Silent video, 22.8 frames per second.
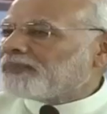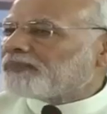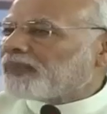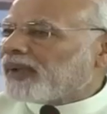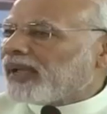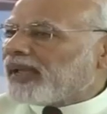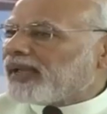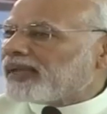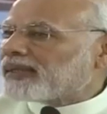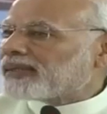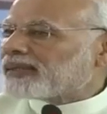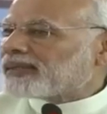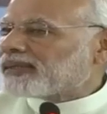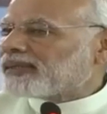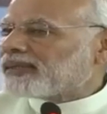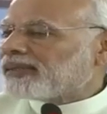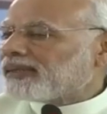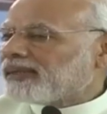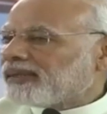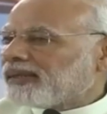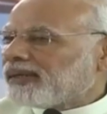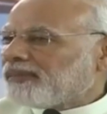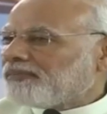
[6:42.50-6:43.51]
faced
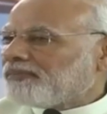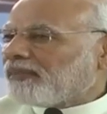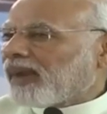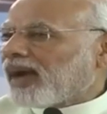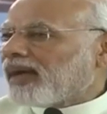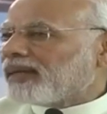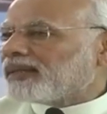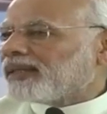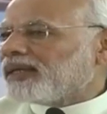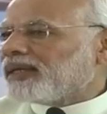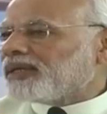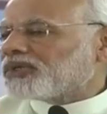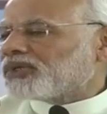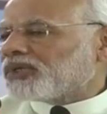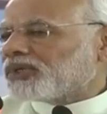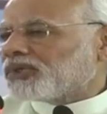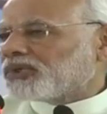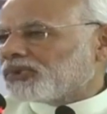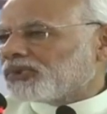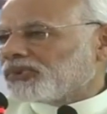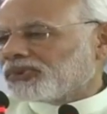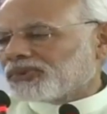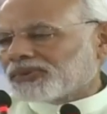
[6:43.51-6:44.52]
by the
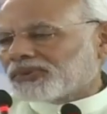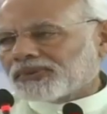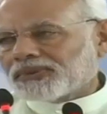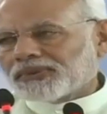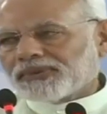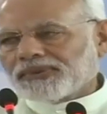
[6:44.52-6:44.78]
Institute.